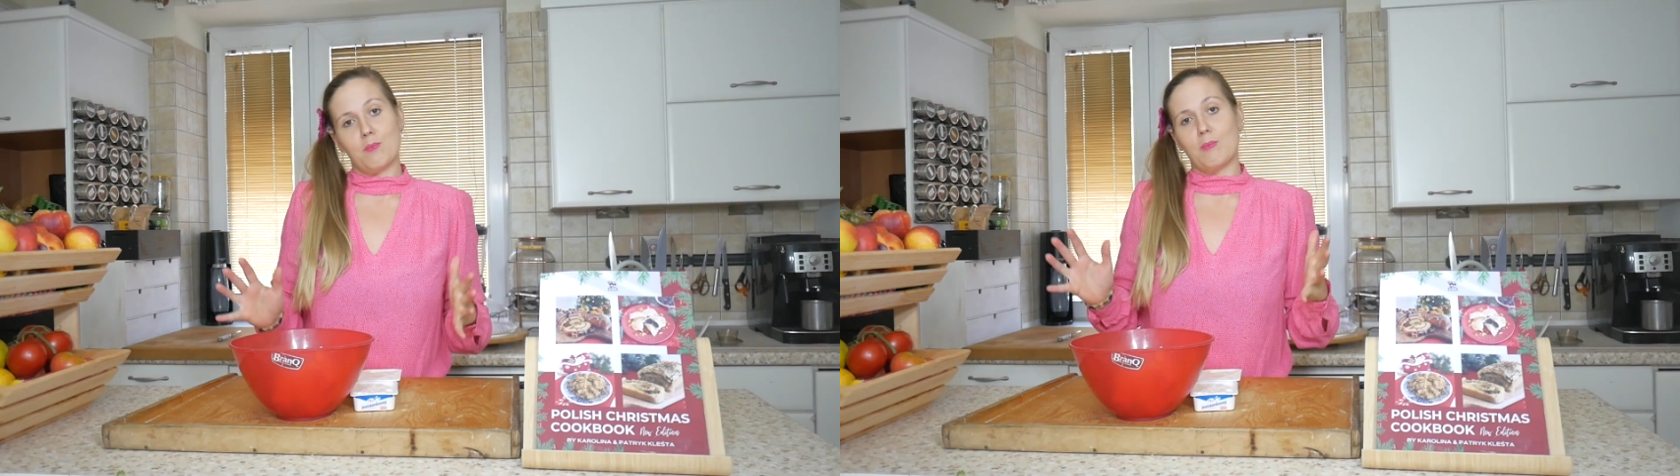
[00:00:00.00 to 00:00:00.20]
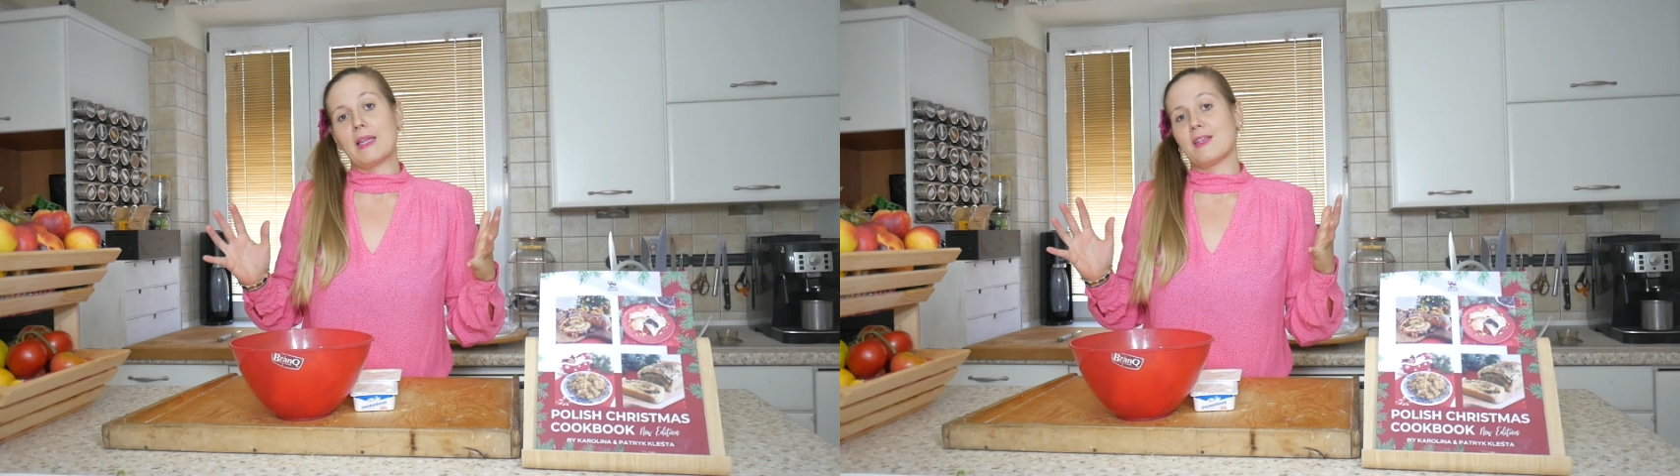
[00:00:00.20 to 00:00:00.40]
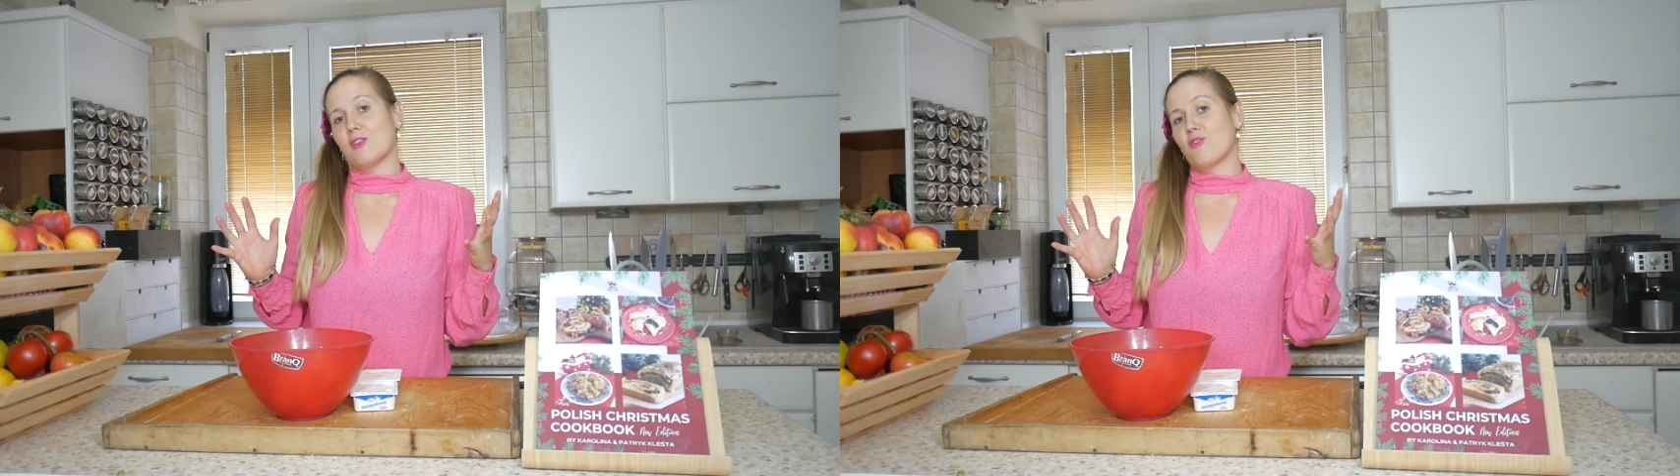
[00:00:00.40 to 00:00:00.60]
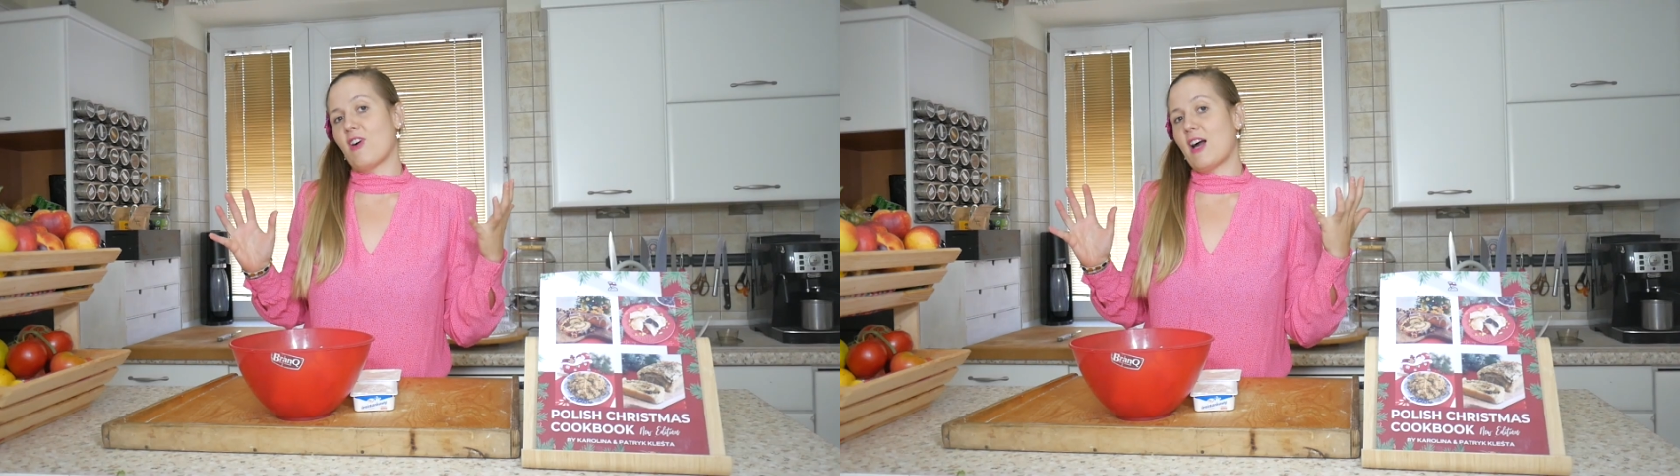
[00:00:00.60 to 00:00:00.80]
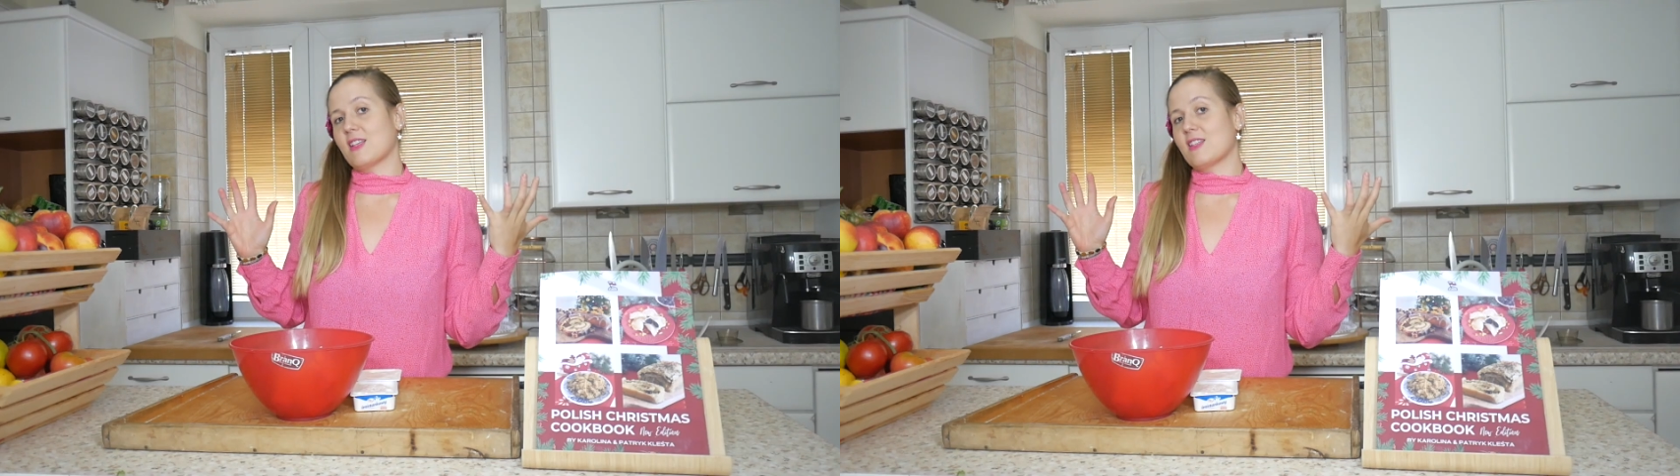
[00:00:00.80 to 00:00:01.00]
but in
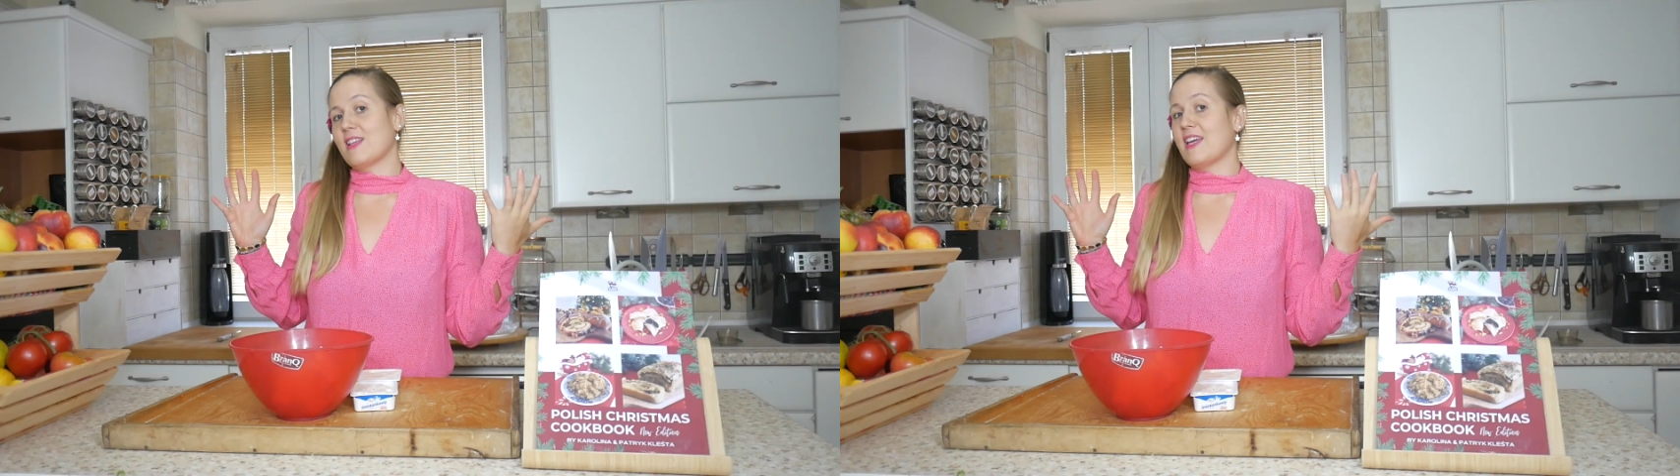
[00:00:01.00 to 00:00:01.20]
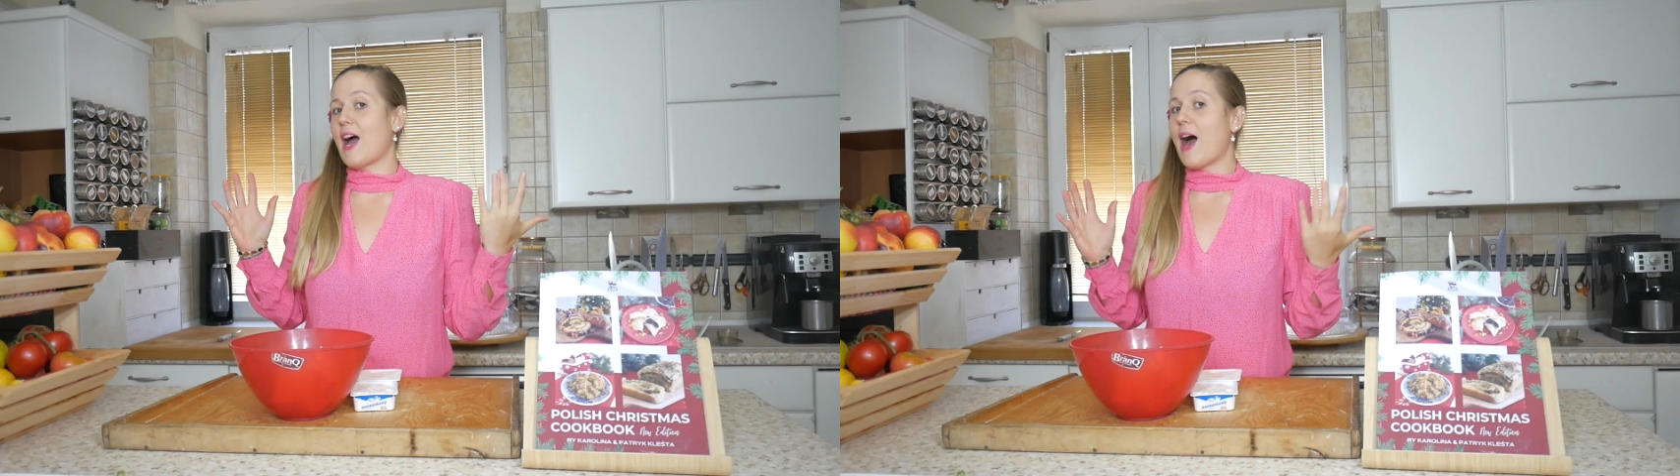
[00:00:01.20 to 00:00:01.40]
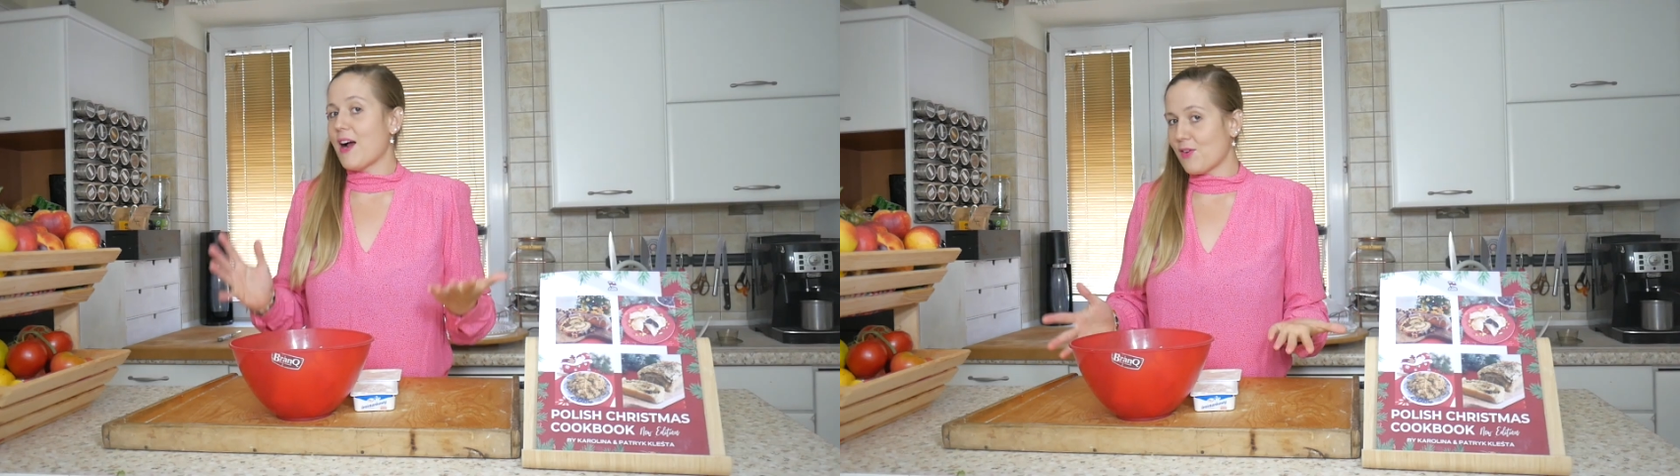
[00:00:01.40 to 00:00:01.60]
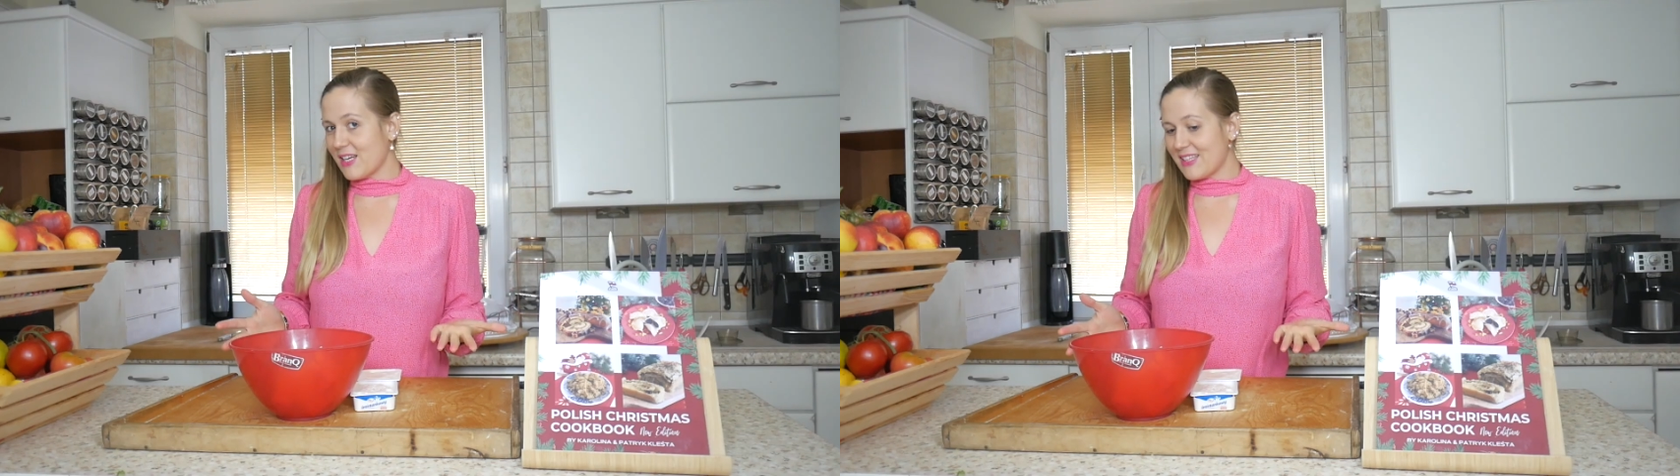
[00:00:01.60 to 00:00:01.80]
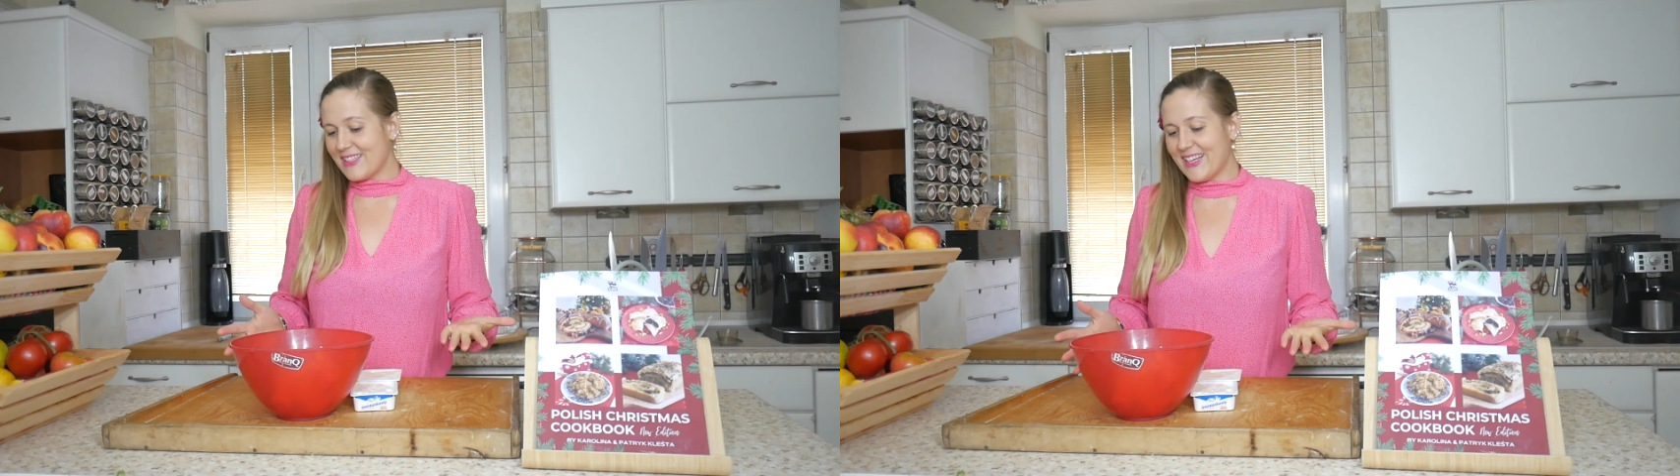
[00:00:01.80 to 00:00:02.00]
fact they
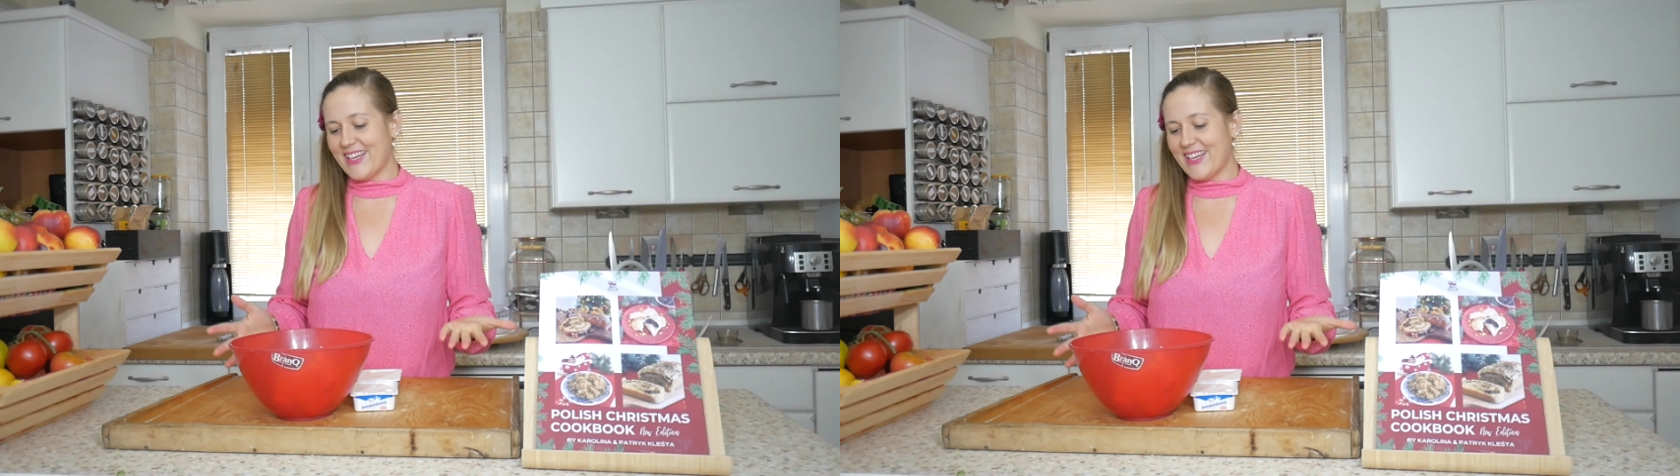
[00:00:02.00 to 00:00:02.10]
aren't.